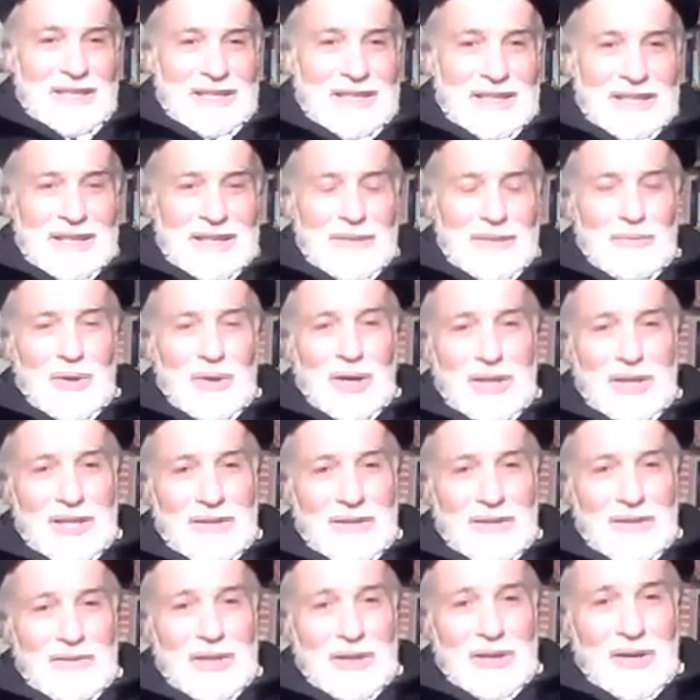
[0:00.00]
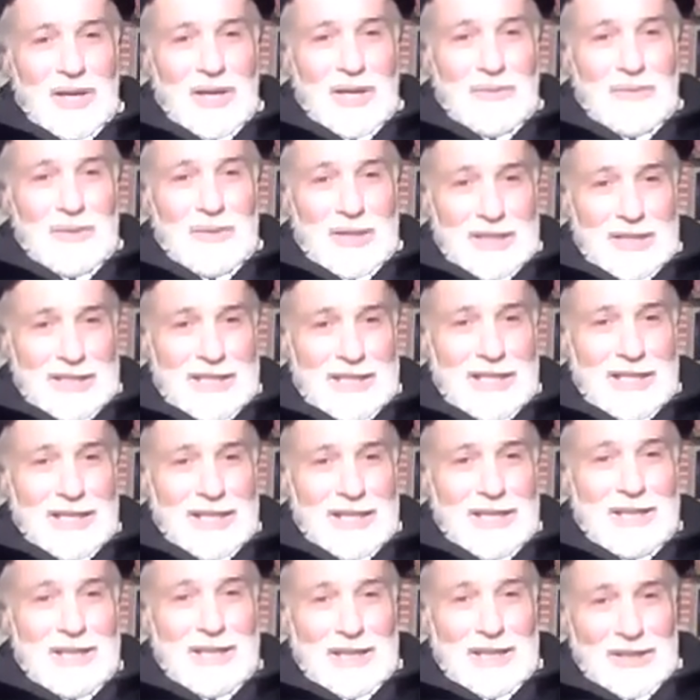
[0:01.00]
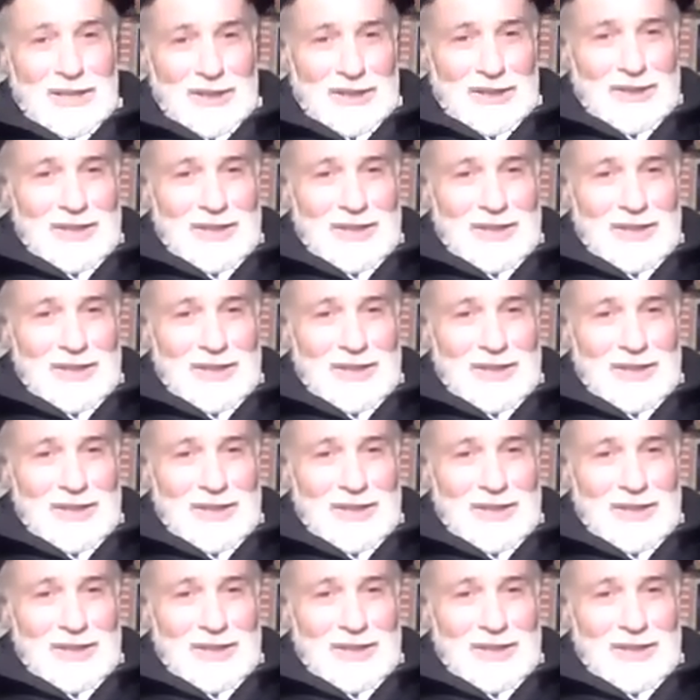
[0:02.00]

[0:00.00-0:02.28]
The body of the economy is sick and they call it